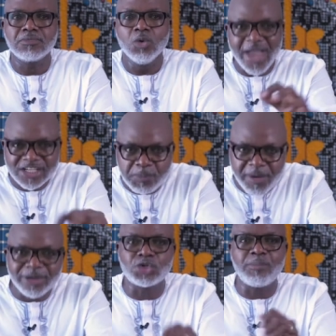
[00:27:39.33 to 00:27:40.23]
We are
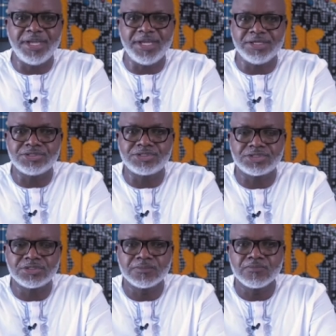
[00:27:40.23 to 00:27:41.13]
spiritual beings
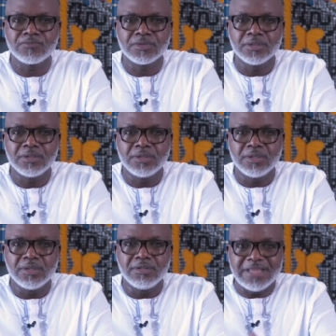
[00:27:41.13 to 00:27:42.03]

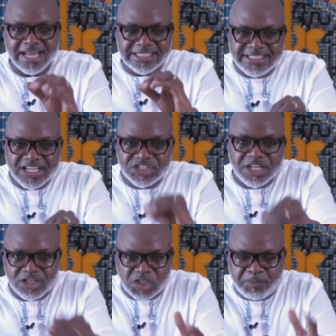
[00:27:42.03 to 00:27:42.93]
that exist
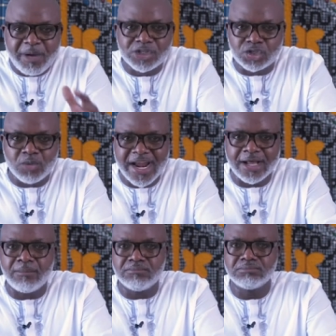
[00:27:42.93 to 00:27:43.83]
in the spiritual
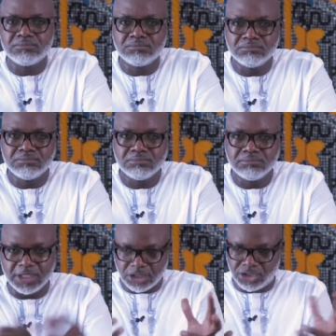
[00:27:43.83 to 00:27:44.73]
realm
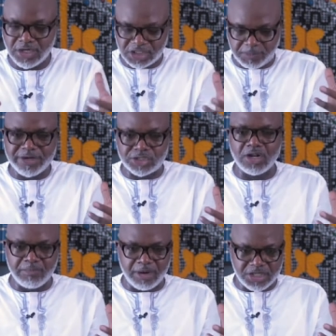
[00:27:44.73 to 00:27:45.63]
because you are spiritual
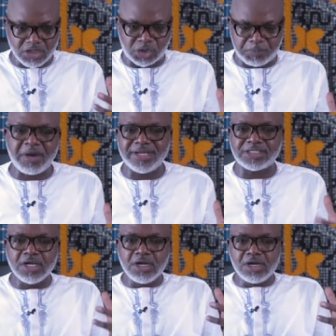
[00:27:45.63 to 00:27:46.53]
in body. Your spirit,
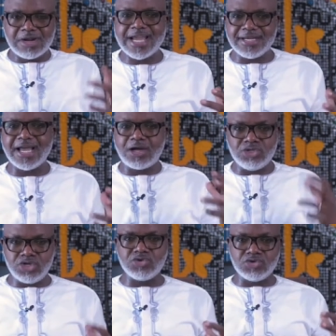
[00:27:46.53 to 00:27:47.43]
right now,
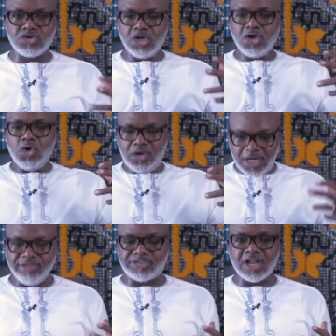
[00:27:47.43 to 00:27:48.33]
you who
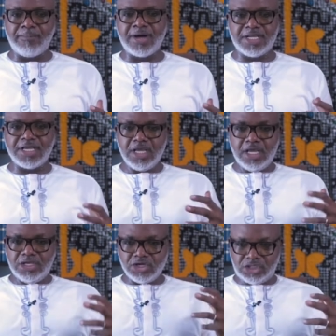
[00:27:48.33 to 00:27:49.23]
lives in a body,
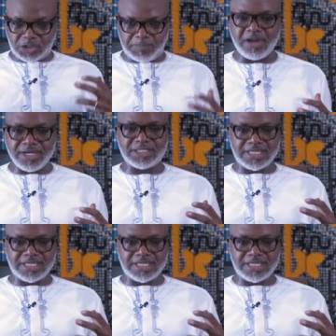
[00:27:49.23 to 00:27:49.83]
your spirit